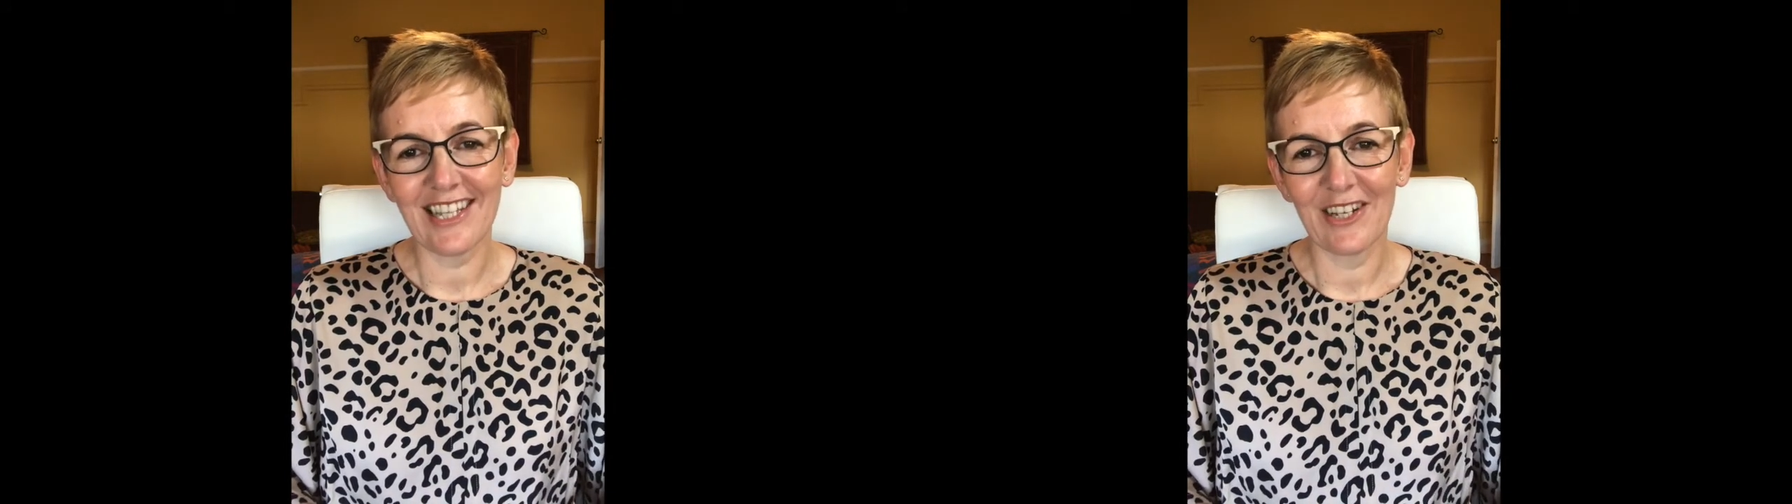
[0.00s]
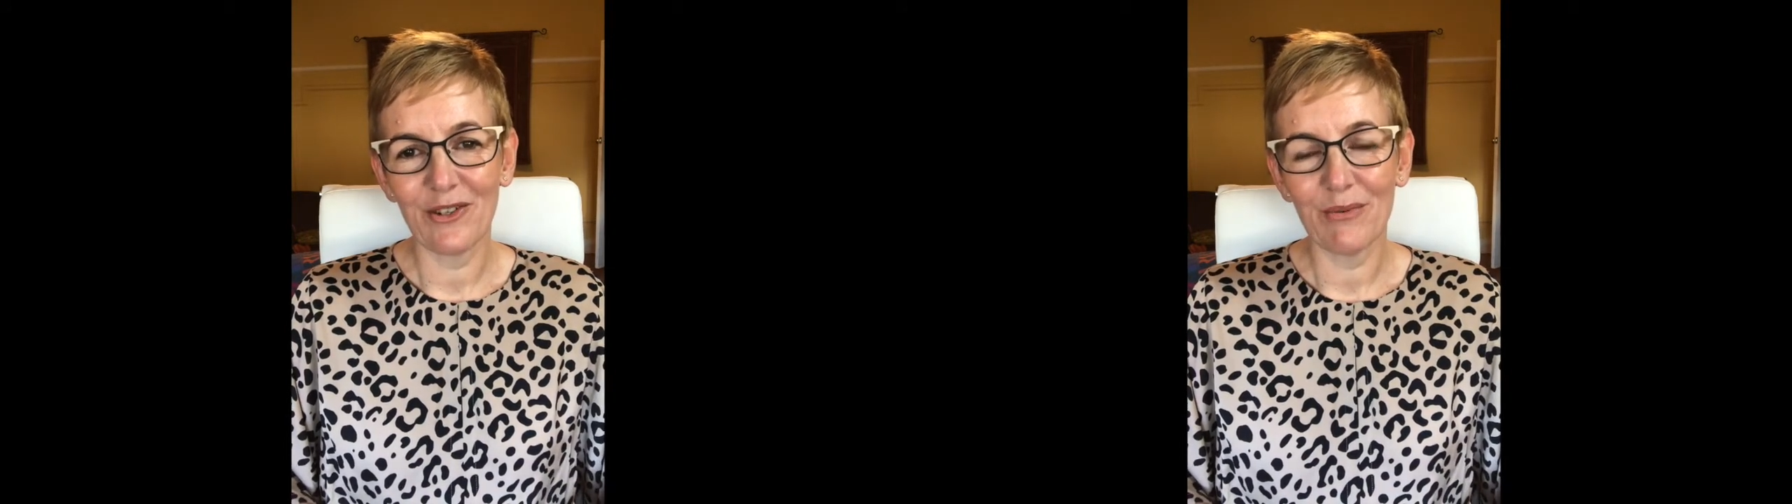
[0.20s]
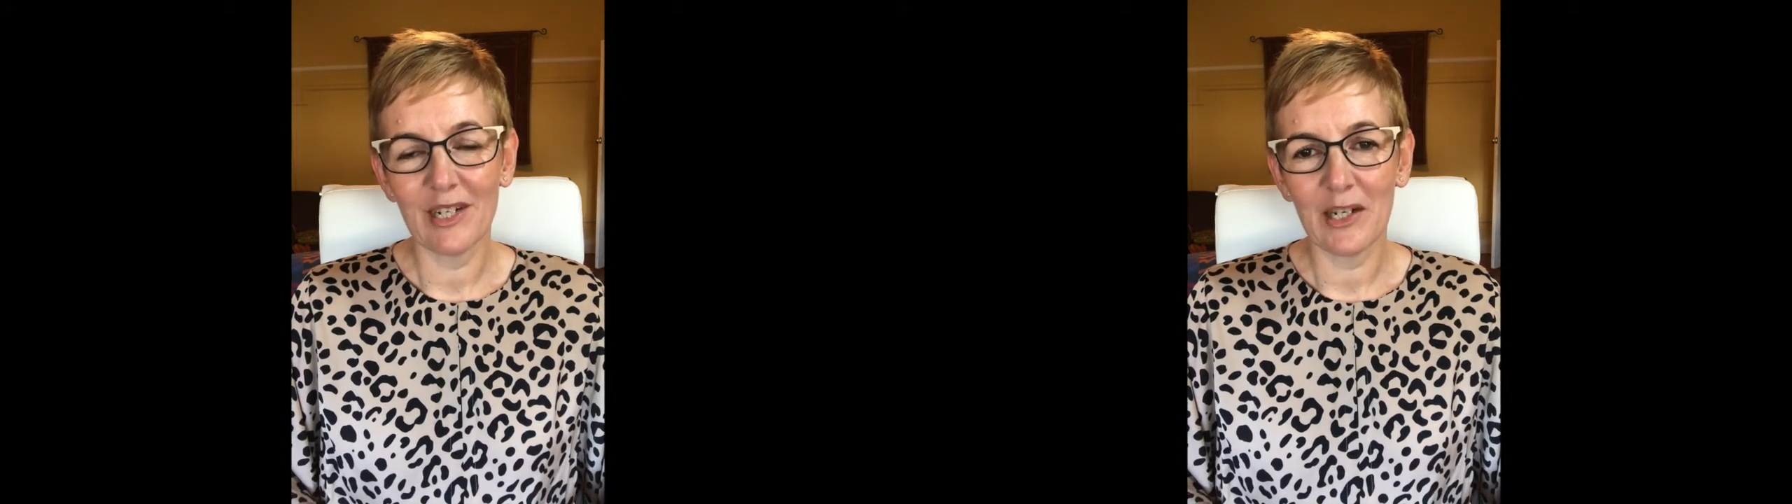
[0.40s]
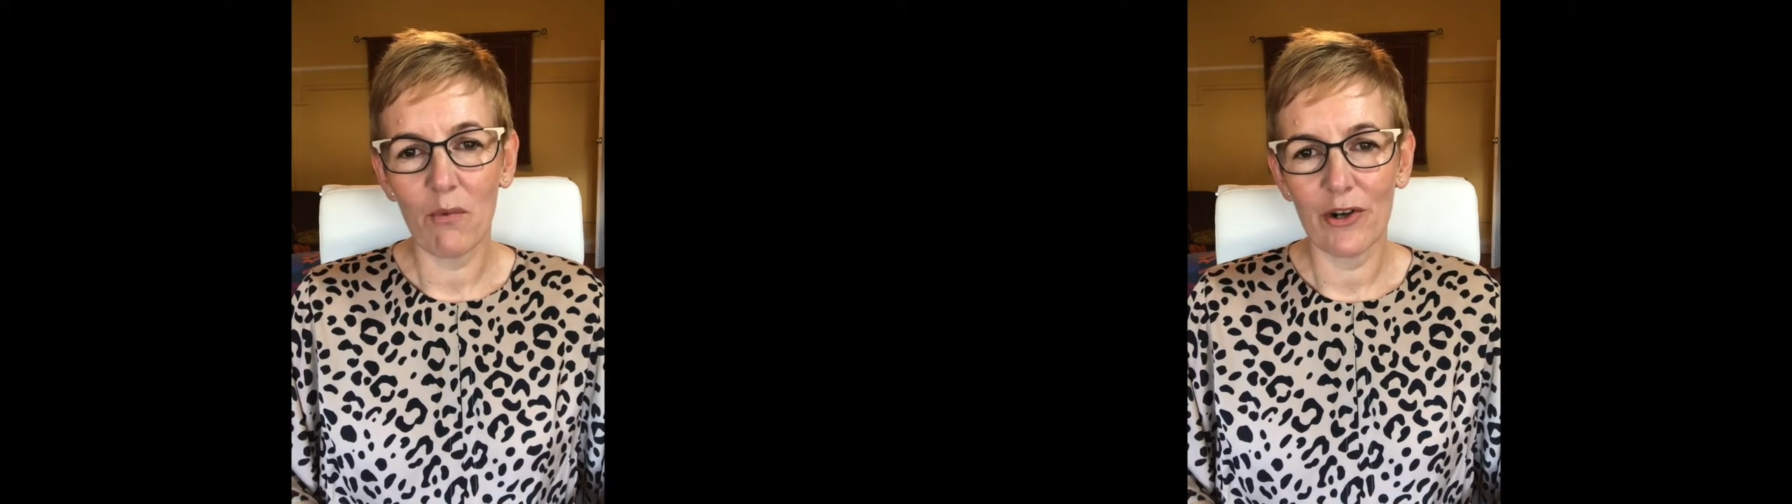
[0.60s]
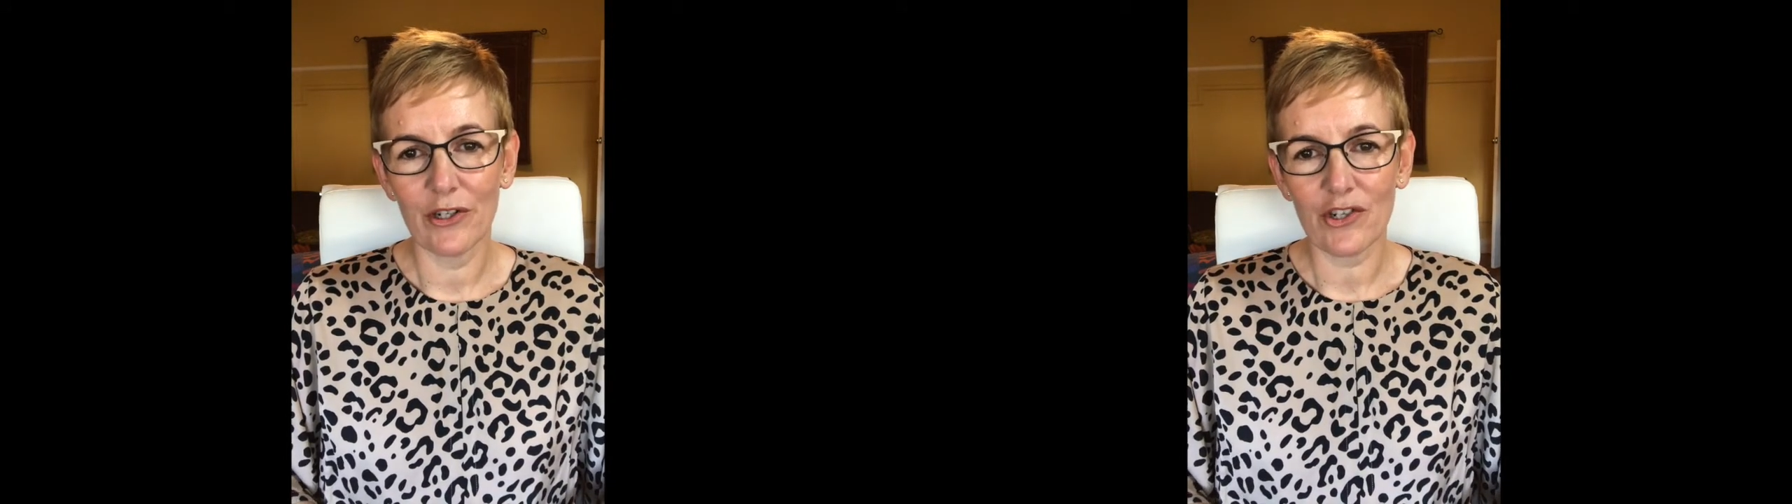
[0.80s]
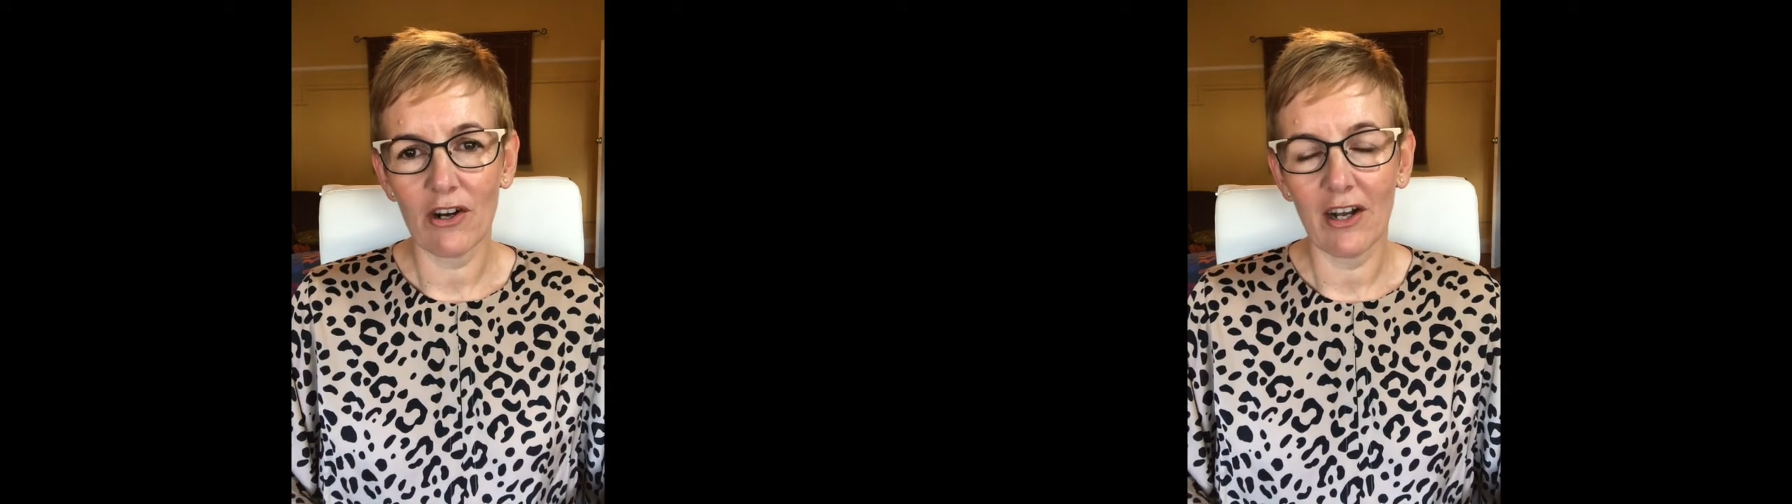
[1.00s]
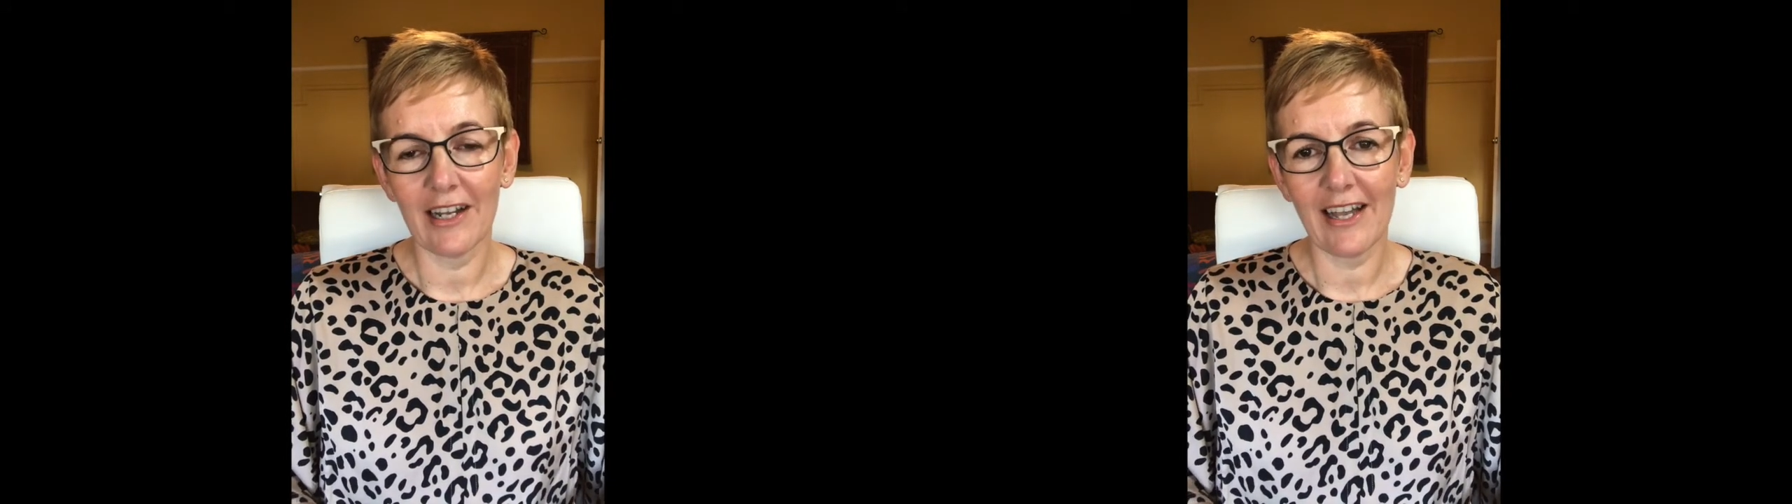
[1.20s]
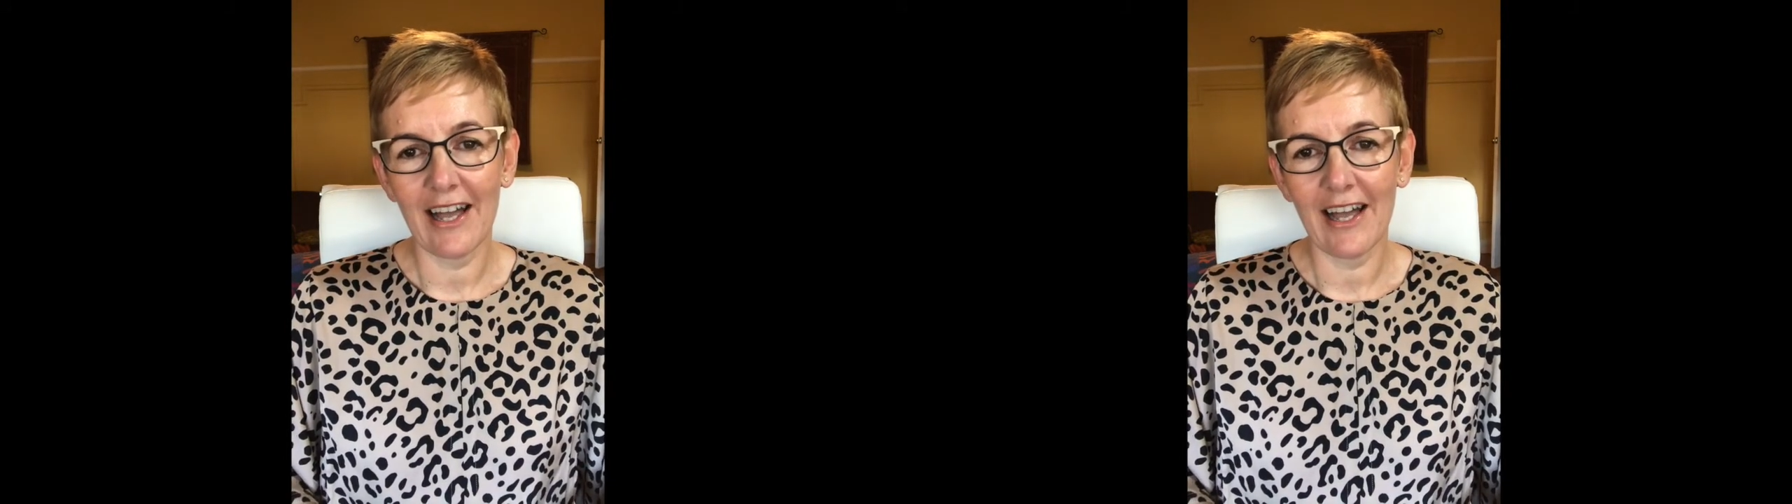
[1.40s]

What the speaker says: that you really want to try